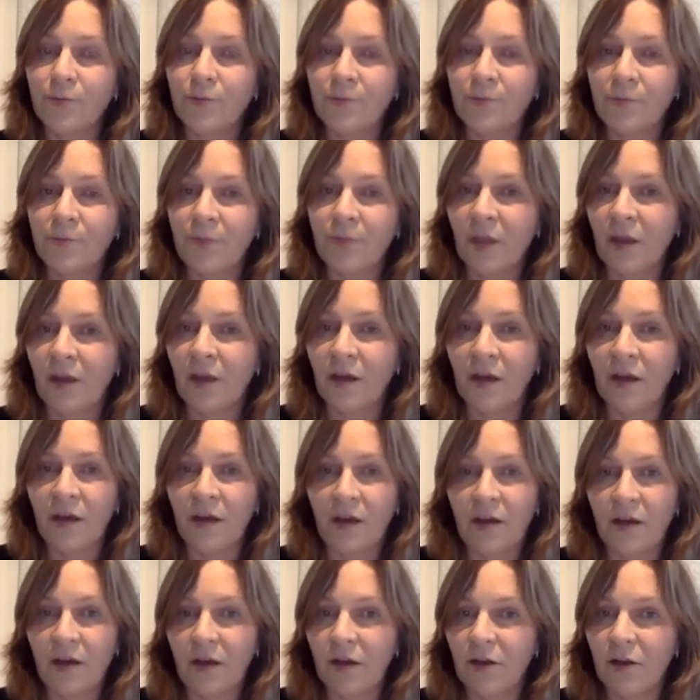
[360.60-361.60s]
uh,
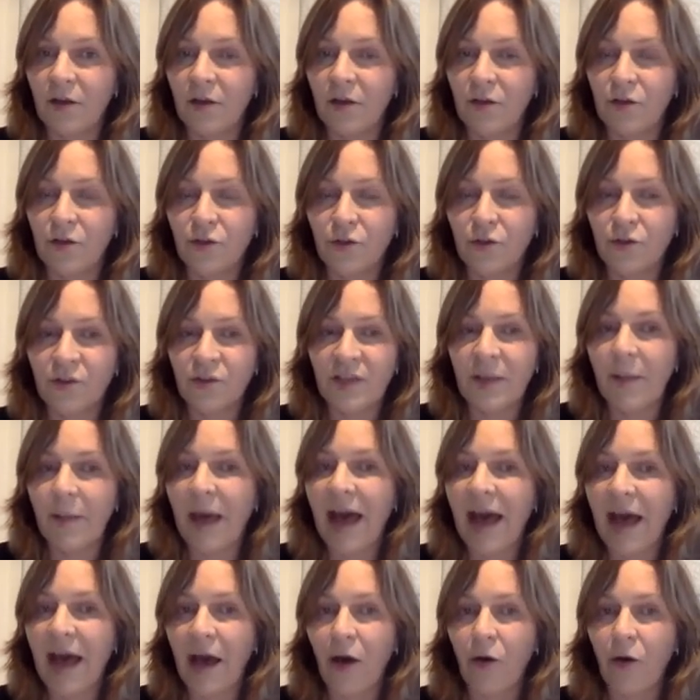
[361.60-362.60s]
to,
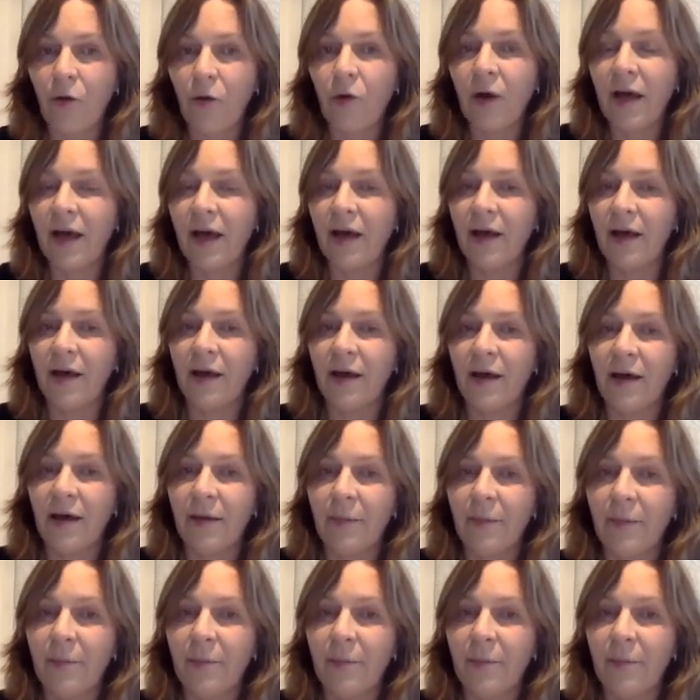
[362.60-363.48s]
somehow uh,